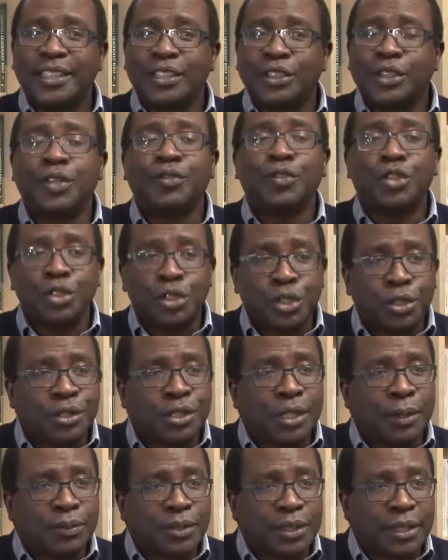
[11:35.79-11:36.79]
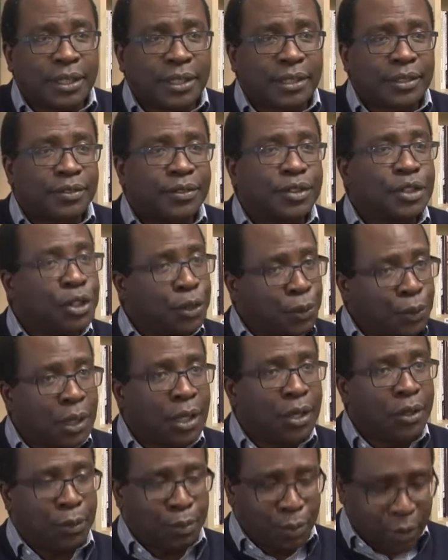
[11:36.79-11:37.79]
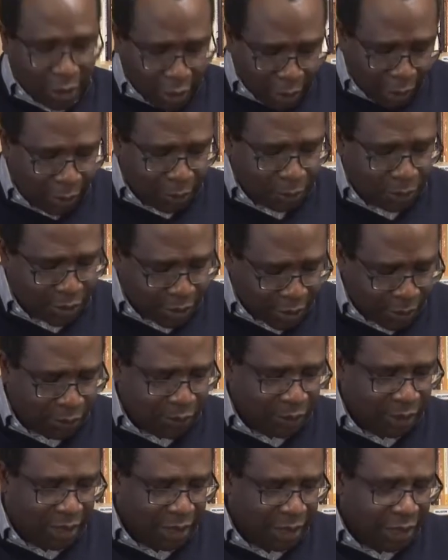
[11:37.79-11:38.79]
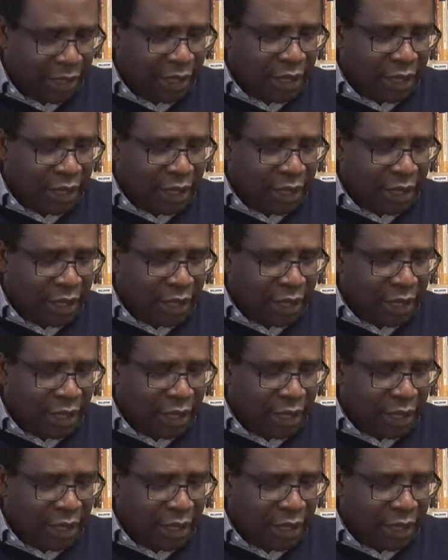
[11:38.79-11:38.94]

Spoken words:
So if you do something, you are going to become something.